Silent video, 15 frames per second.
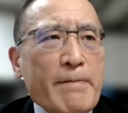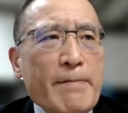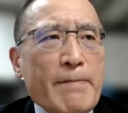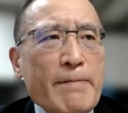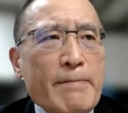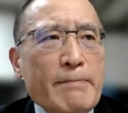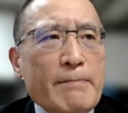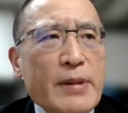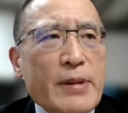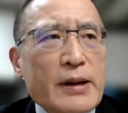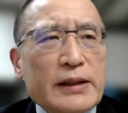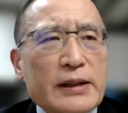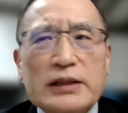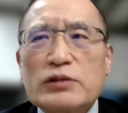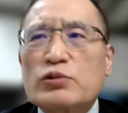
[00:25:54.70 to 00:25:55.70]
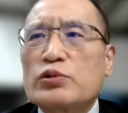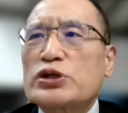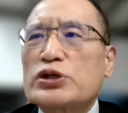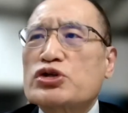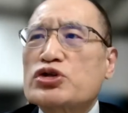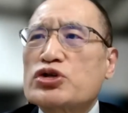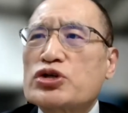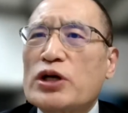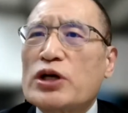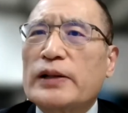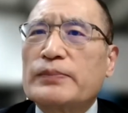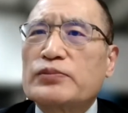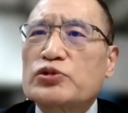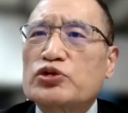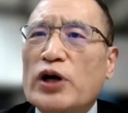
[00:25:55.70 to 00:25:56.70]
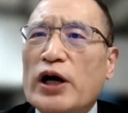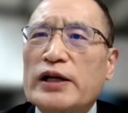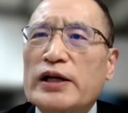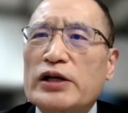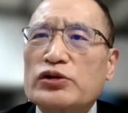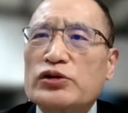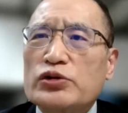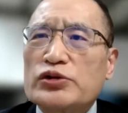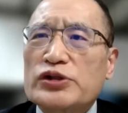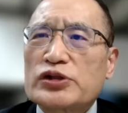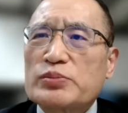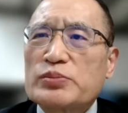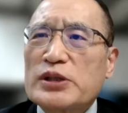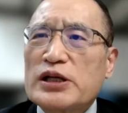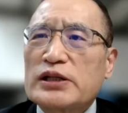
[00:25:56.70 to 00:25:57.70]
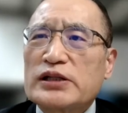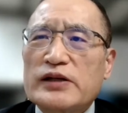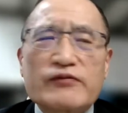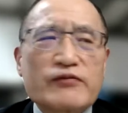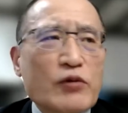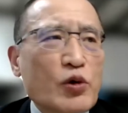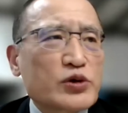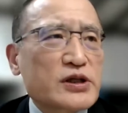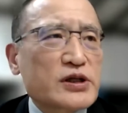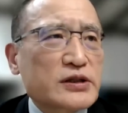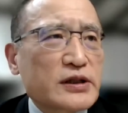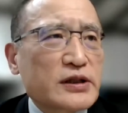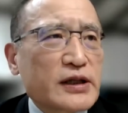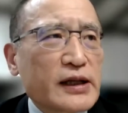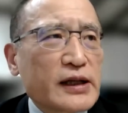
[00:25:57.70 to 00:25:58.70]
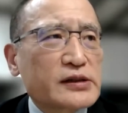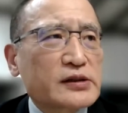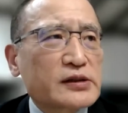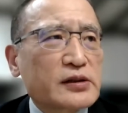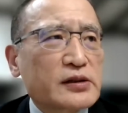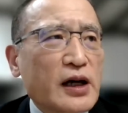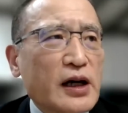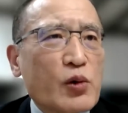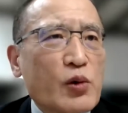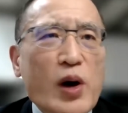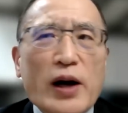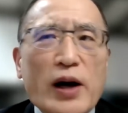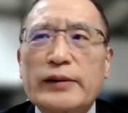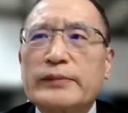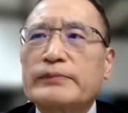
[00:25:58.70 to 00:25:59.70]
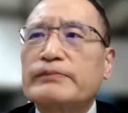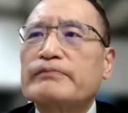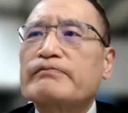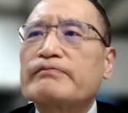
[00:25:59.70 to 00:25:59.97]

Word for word: um, in which um, China uses military forces against Taiwan.